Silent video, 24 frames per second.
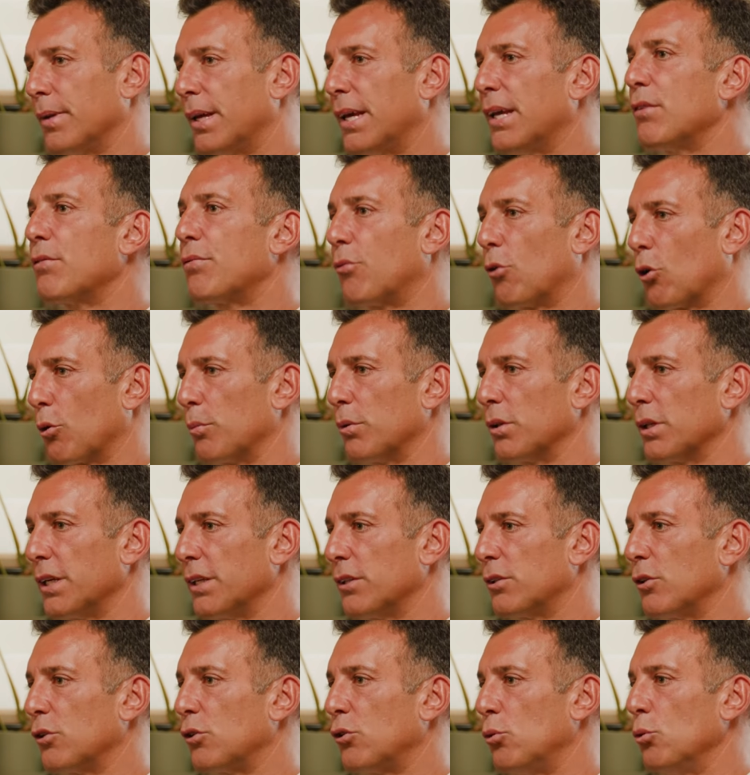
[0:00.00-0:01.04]
informally
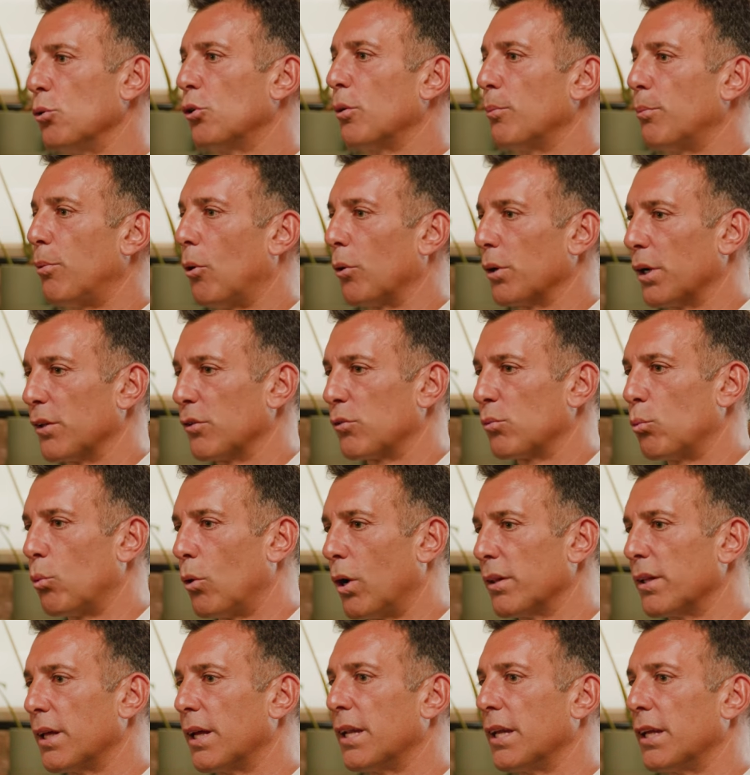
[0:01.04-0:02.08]
into two components.
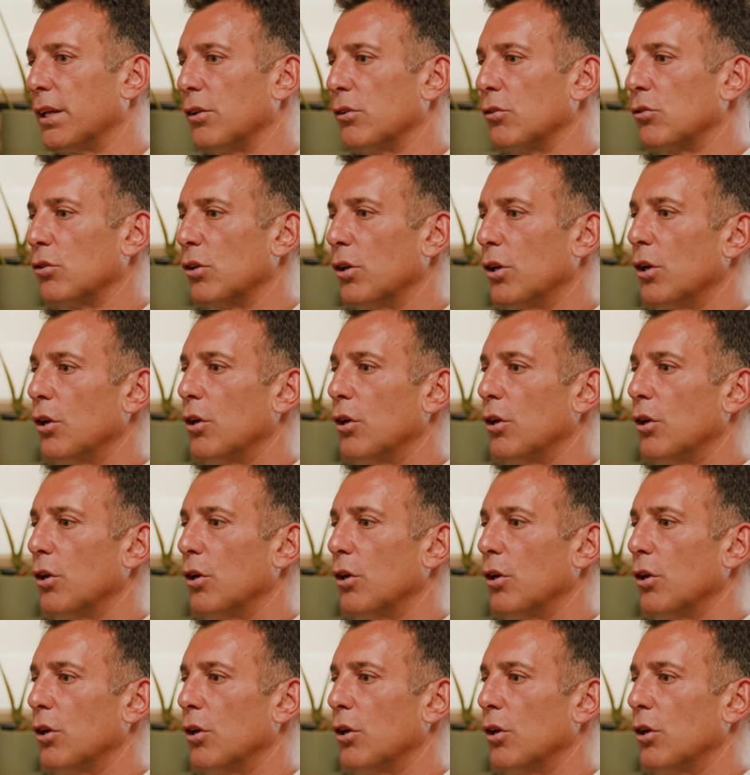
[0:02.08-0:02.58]
One that is